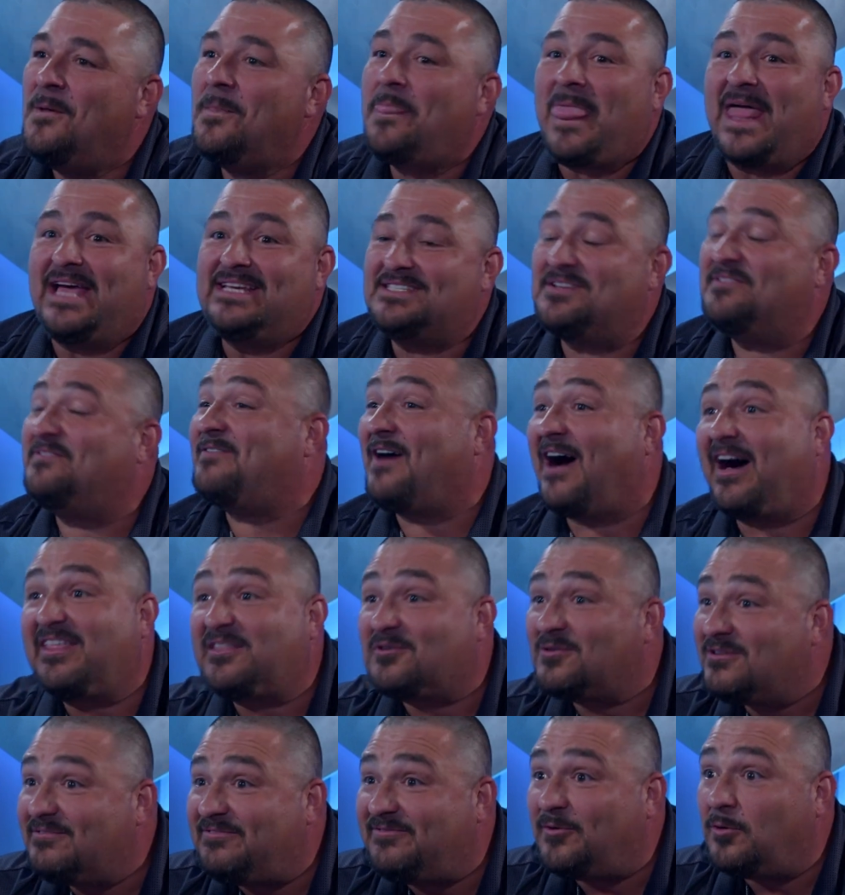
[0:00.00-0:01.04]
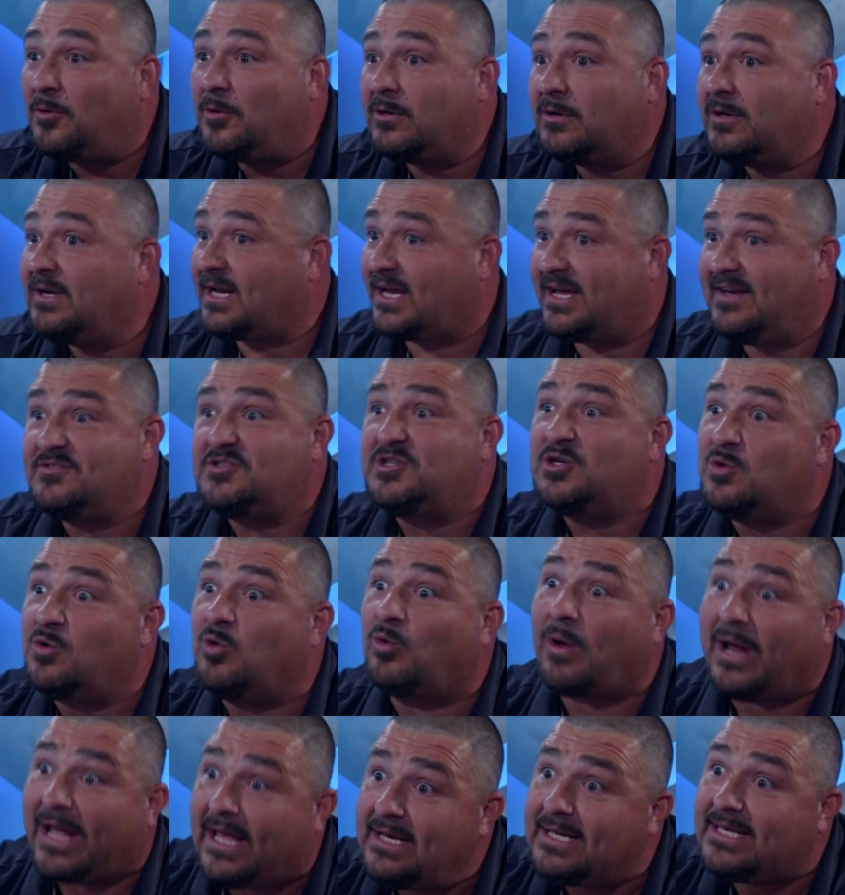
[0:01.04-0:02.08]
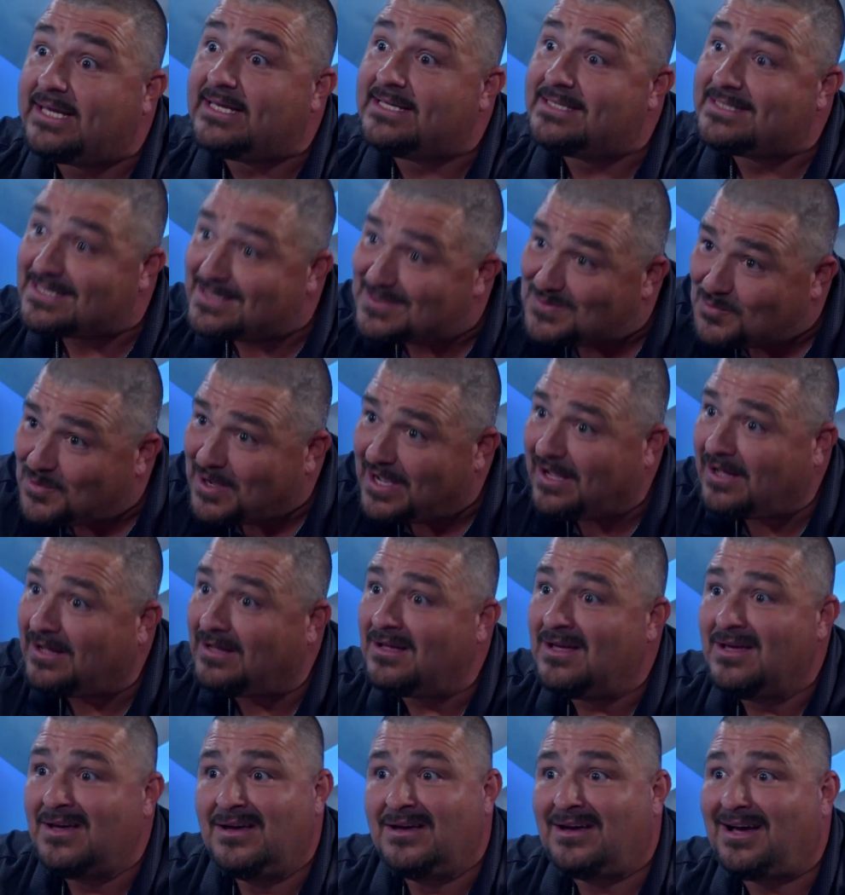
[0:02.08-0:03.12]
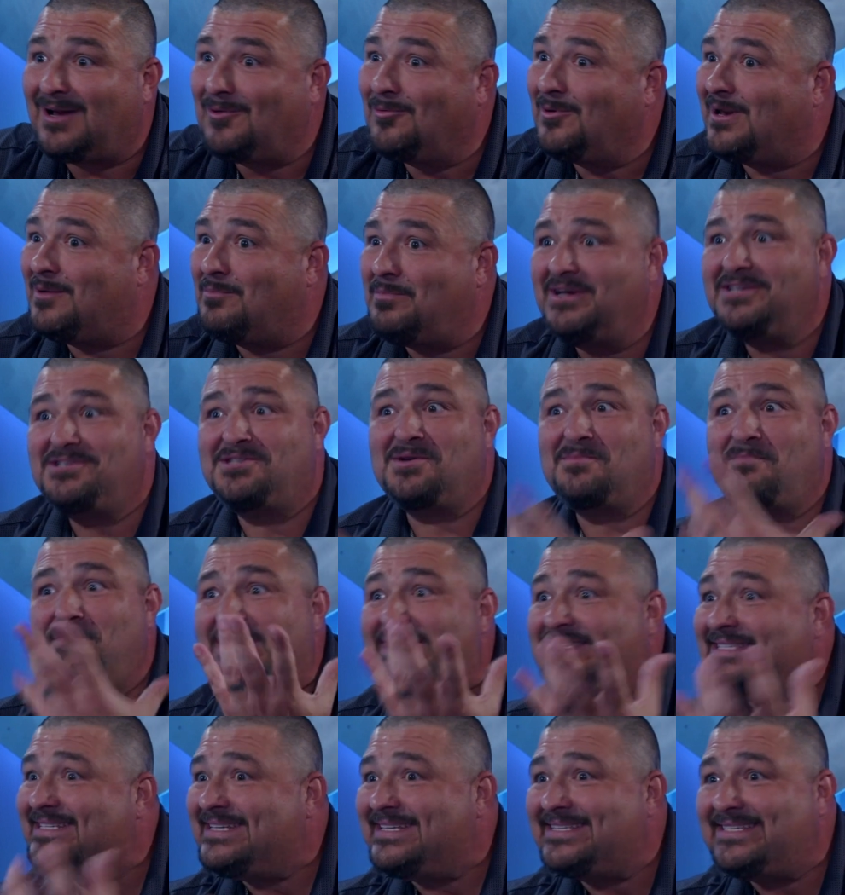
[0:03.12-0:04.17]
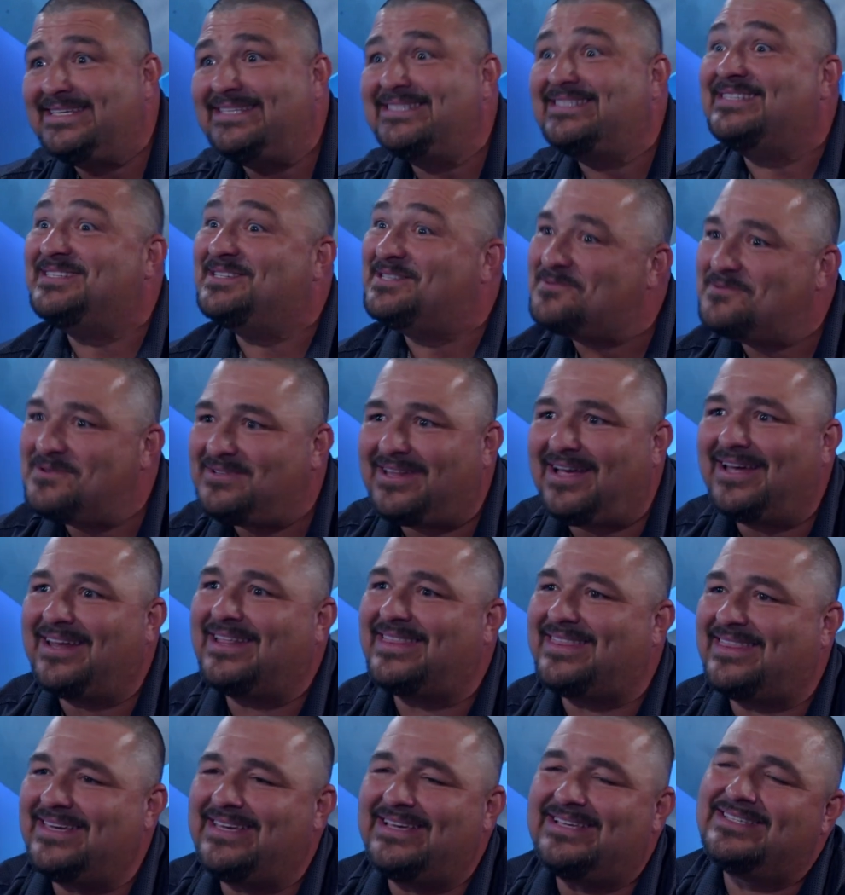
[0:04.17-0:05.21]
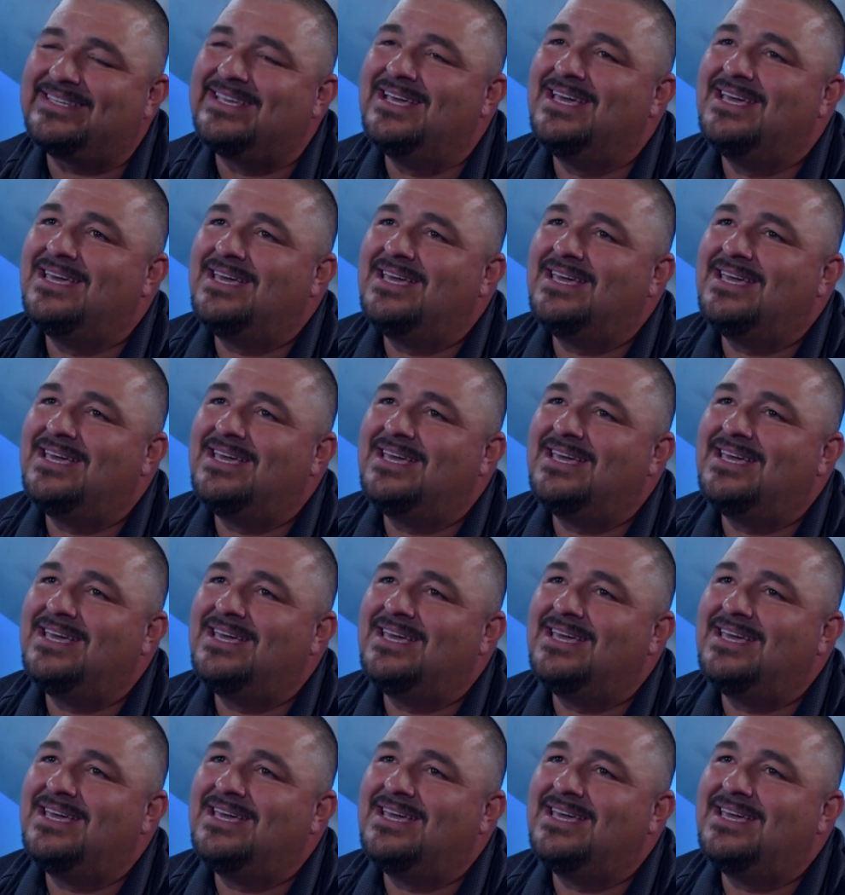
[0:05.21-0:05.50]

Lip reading: As a father of 4, and I have 2 grandkids as well, I run a bunch of businesses and do a lot of things.